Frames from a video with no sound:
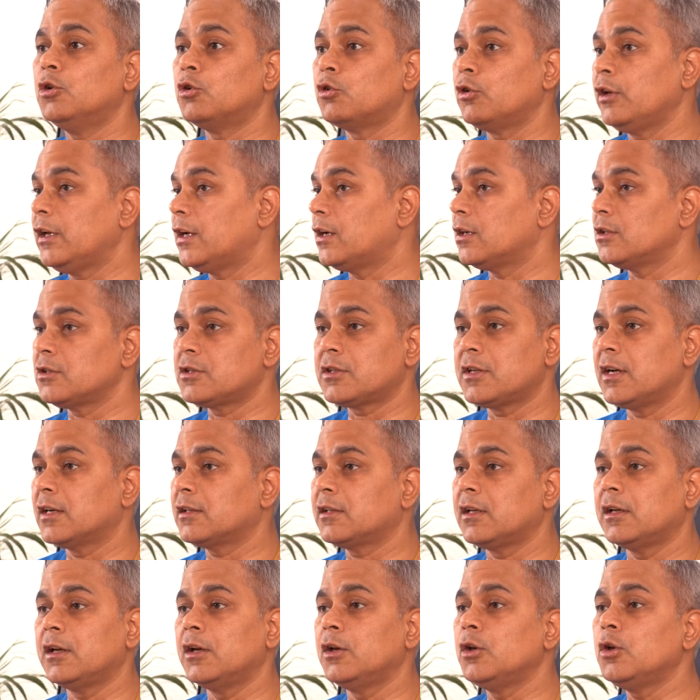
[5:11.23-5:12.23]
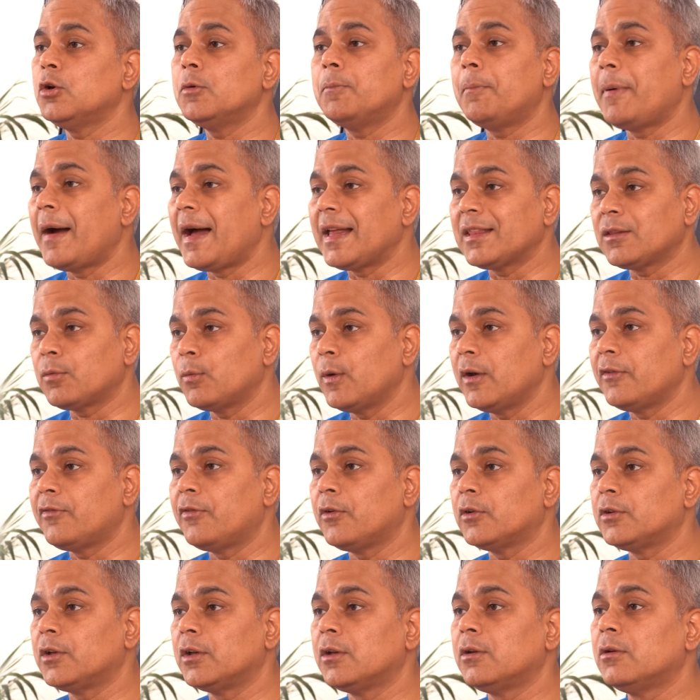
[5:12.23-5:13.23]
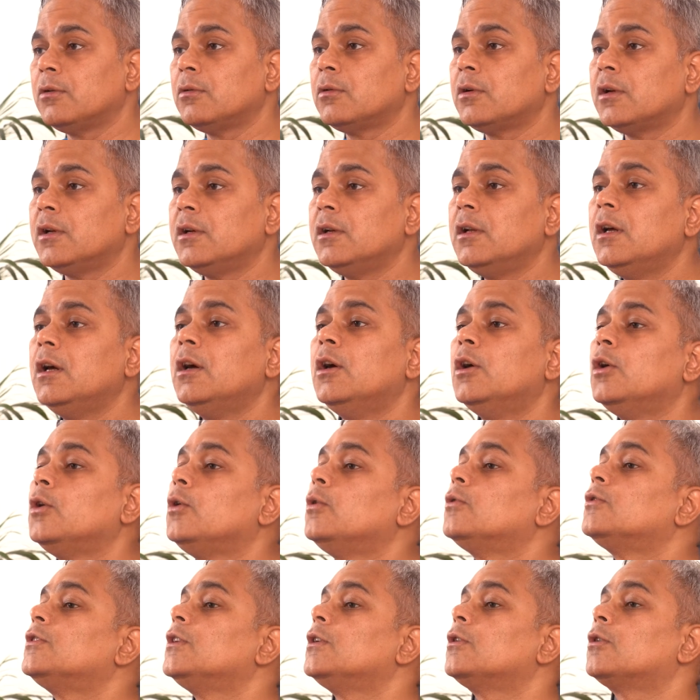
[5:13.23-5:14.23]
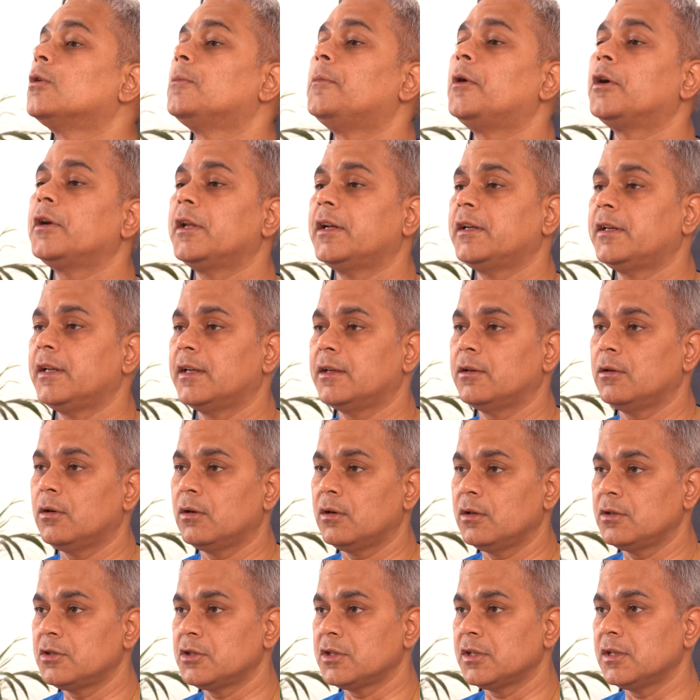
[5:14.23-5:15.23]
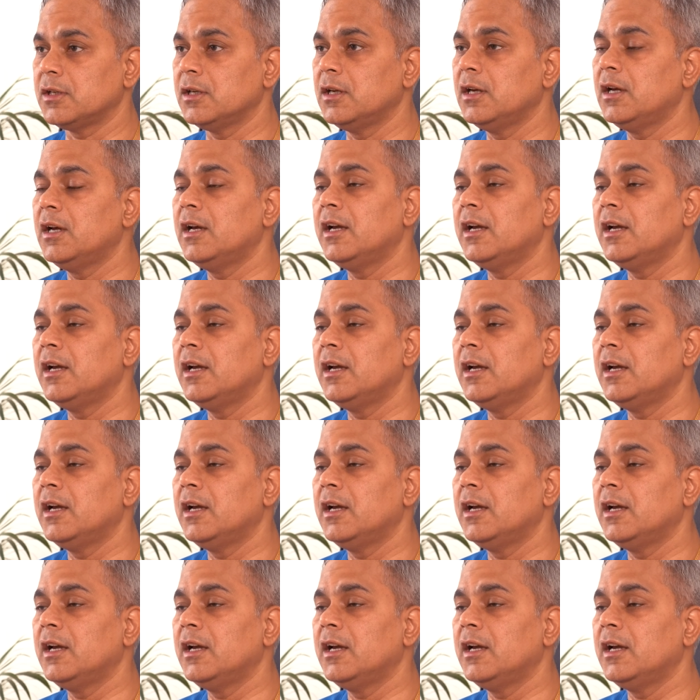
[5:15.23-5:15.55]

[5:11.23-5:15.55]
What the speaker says: reconstruct a new pathway for the urine using robotic technology.